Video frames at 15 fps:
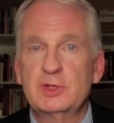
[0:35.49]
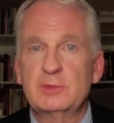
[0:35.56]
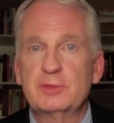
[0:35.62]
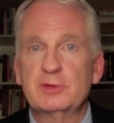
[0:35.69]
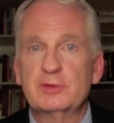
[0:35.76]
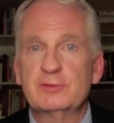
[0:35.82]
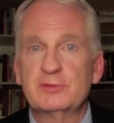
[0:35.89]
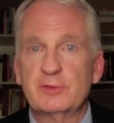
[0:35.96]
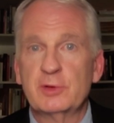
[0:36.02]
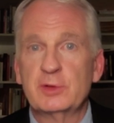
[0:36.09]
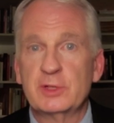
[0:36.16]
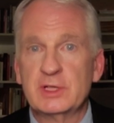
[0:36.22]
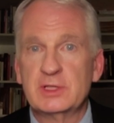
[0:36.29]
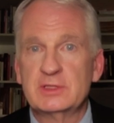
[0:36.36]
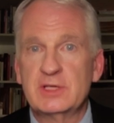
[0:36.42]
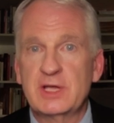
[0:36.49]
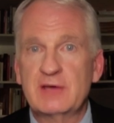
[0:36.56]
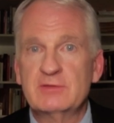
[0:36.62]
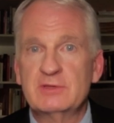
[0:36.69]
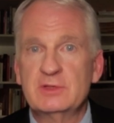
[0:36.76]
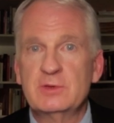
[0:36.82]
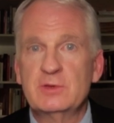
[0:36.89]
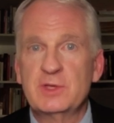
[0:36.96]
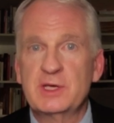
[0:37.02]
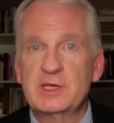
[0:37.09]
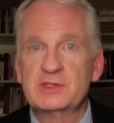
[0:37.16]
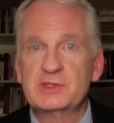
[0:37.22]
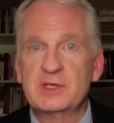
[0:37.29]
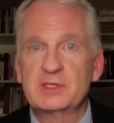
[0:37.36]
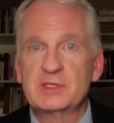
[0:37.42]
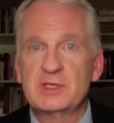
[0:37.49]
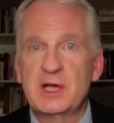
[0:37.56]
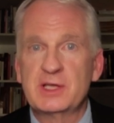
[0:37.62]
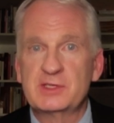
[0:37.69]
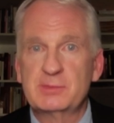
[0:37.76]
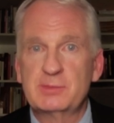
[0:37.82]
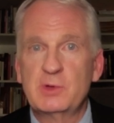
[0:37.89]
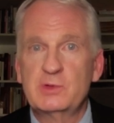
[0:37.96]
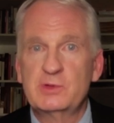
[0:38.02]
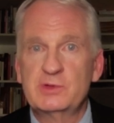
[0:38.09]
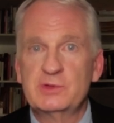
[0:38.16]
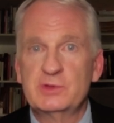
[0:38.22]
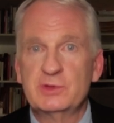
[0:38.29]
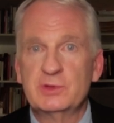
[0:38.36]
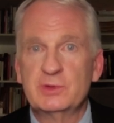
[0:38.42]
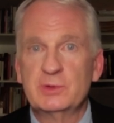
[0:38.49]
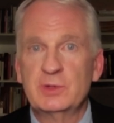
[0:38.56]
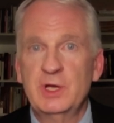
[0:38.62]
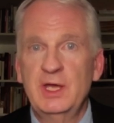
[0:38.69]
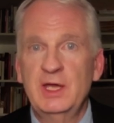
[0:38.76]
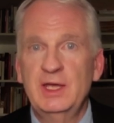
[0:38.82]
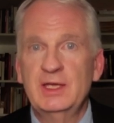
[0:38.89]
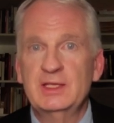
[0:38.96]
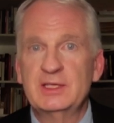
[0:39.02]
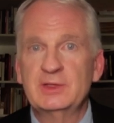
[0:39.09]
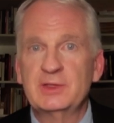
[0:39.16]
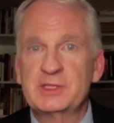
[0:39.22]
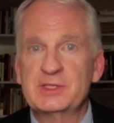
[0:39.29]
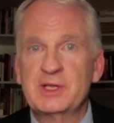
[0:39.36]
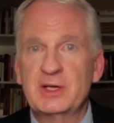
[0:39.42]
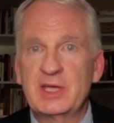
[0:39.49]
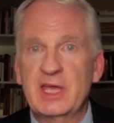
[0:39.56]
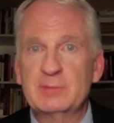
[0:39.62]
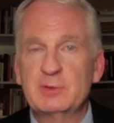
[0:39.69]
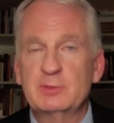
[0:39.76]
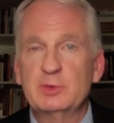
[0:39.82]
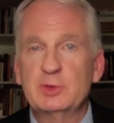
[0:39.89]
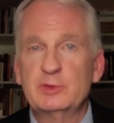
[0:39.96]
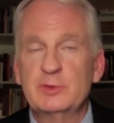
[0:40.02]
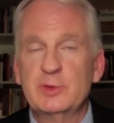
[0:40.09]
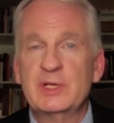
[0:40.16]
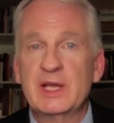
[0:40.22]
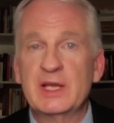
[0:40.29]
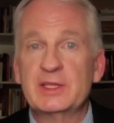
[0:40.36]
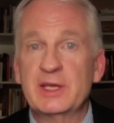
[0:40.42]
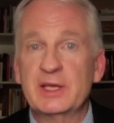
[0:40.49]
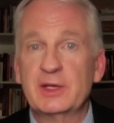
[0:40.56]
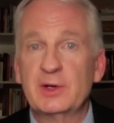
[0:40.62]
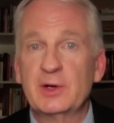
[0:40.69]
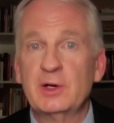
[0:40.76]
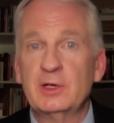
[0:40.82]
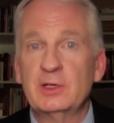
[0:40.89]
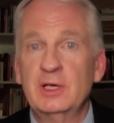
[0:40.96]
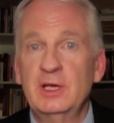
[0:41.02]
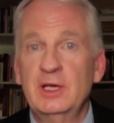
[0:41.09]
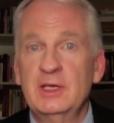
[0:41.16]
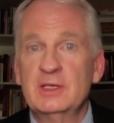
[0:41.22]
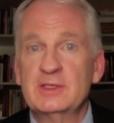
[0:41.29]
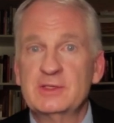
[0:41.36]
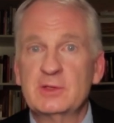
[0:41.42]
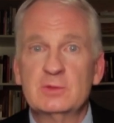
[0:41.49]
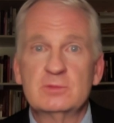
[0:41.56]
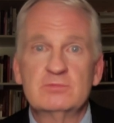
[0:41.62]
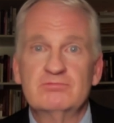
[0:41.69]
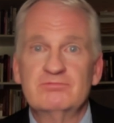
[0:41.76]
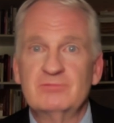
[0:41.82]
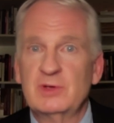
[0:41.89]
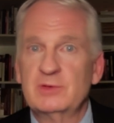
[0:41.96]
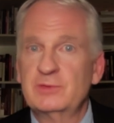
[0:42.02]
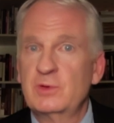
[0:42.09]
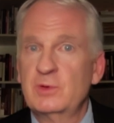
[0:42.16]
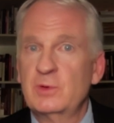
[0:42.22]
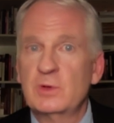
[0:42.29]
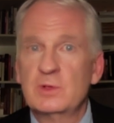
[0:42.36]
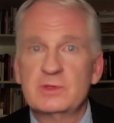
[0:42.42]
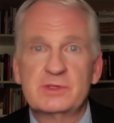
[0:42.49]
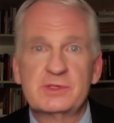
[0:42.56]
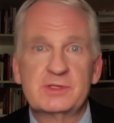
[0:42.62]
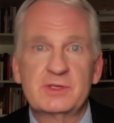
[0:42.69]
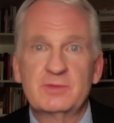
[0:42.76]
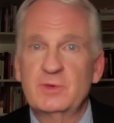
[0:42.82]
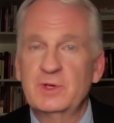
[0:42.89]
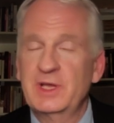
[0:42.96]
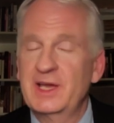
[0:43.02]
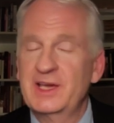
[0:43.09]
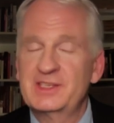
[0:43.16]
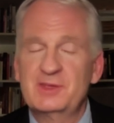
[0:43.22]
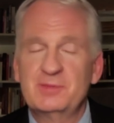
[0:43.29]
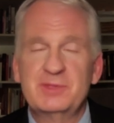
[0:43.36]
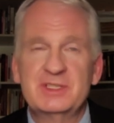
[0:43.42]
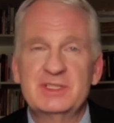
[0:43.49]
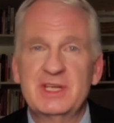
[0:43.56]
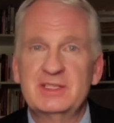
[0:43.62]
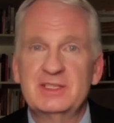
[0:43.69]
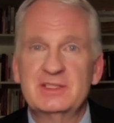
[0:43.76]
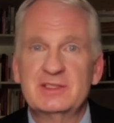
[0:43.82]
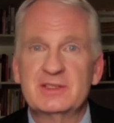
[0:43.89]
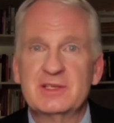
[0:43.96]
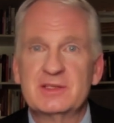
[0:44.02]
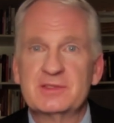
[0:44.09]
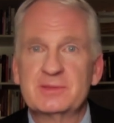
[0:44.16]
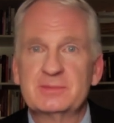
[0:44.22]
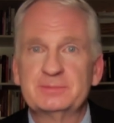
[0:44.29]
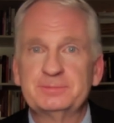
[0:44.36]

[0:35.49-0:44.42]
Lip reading: pervert it, to have it do things that it's not supposed to do until it's not capable of doing anything at all. So, of course, one has to be attending to this.